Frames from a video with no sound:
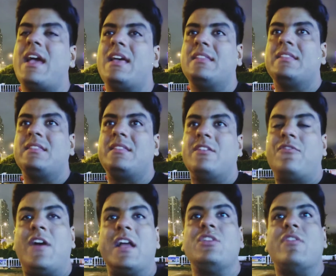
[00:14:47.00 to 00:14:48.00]
and the
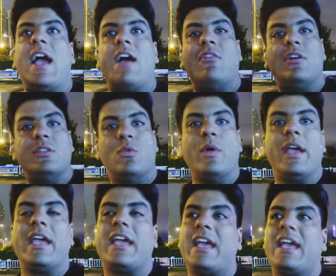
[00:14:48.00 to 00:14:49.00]
fun you have on the
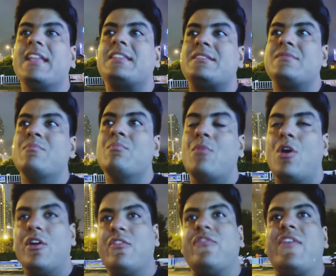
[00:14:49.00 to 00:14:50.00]
way, it's
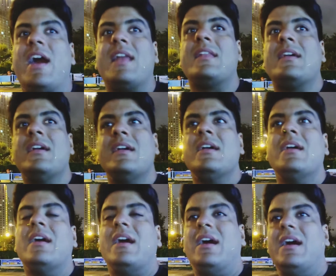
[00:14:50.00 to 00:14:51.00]
more fun
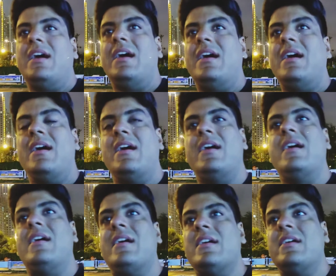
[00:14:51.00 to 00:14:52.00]

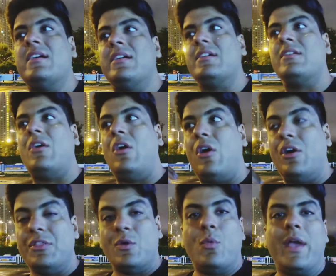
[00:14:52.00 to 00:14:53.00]
uh,
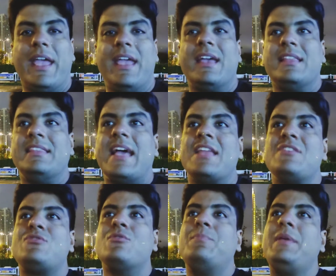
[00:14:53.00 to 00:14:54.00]
on the way than
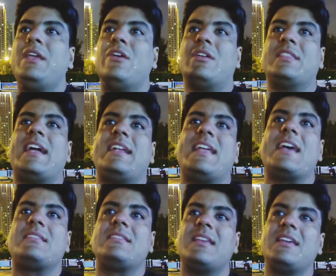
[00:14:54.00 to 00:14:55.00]
to be on that
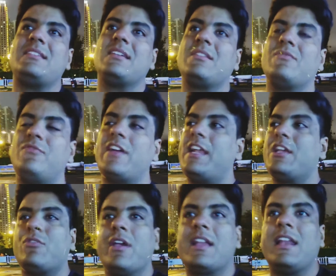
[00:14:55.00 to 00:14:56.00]
destination very
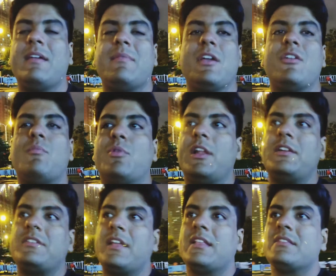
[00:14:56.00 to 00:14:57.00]
quickly. But you know,
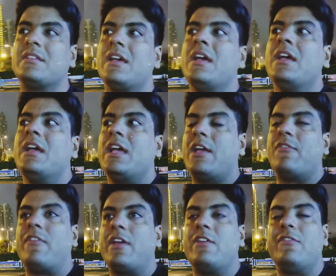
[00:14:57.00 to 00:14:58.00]
bullet train,
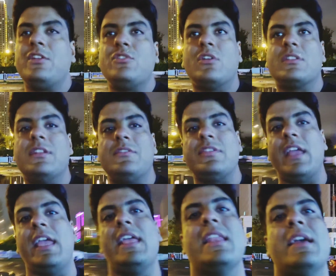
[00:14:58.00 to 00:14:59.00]
if, if we took the
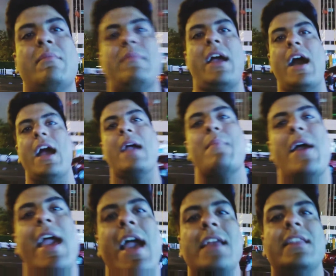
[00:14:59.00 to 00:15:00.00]
train, my,
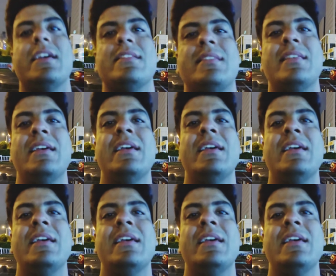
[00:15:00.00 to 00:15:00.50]
my hand is